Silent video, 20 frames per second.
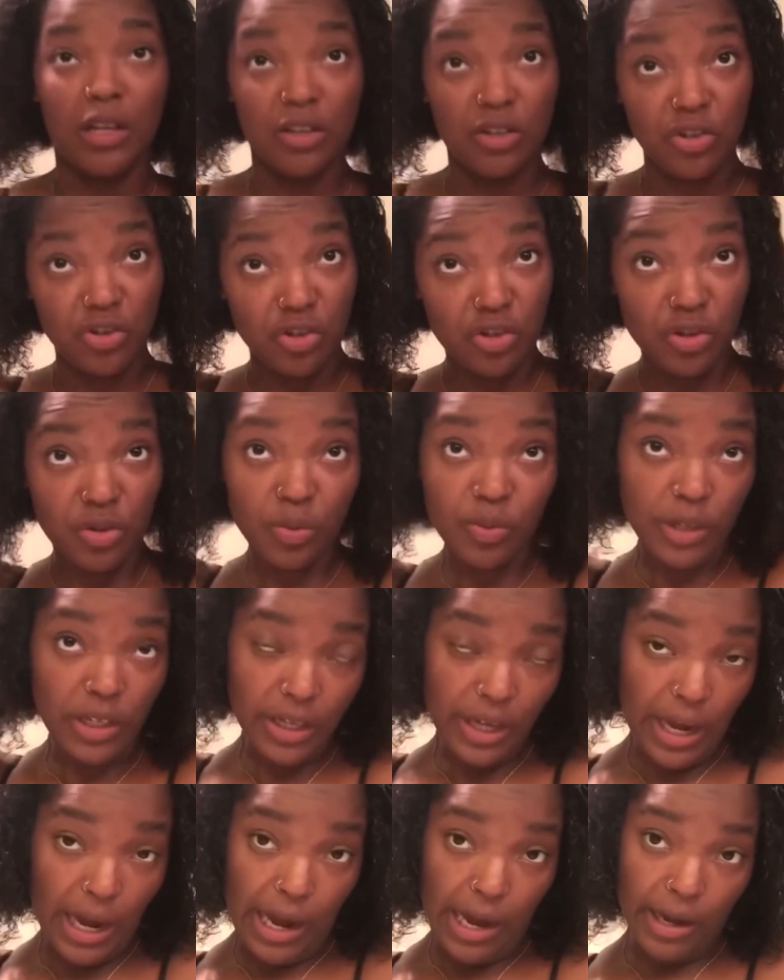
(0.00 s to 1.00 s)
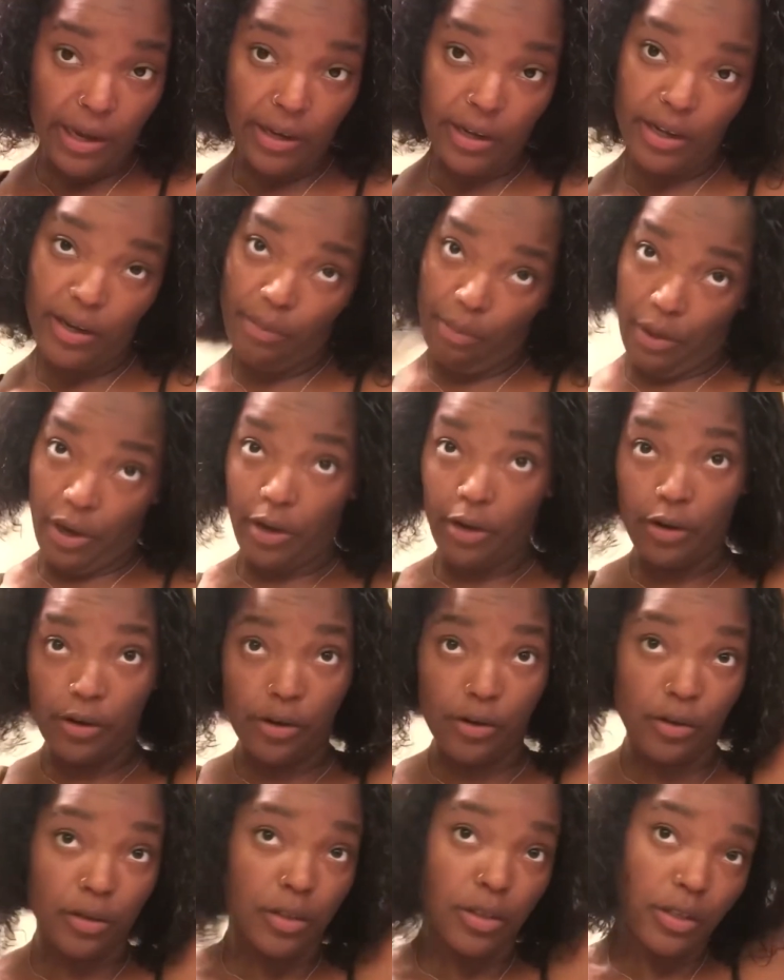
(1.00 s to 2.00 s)
This is just really how I get my
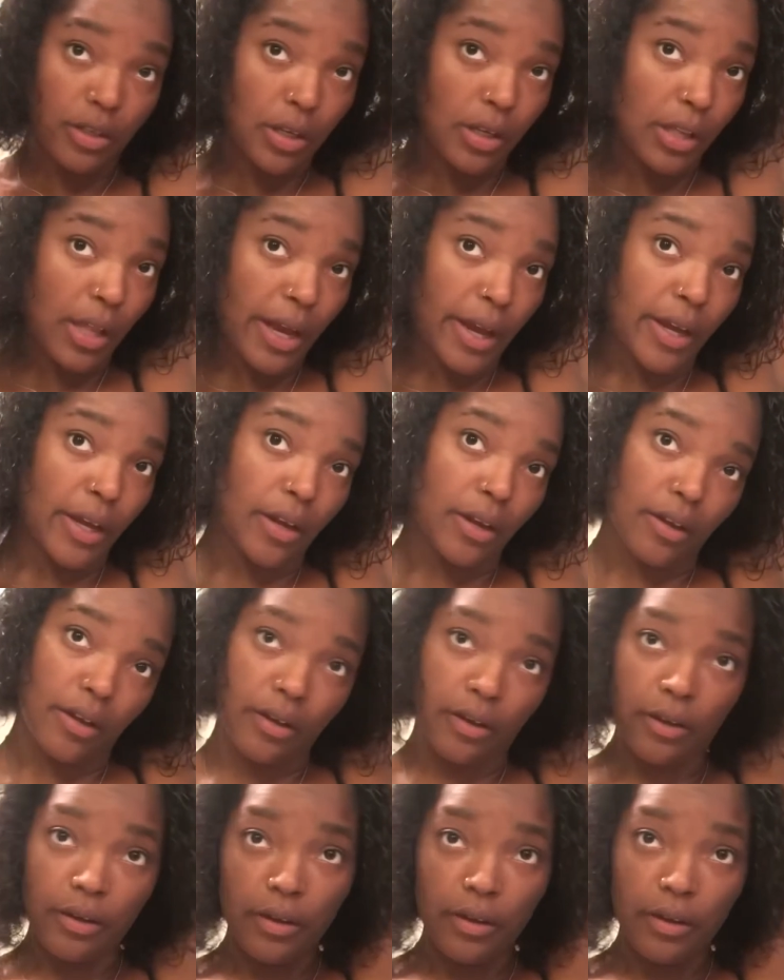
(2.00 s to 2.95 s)
curls to like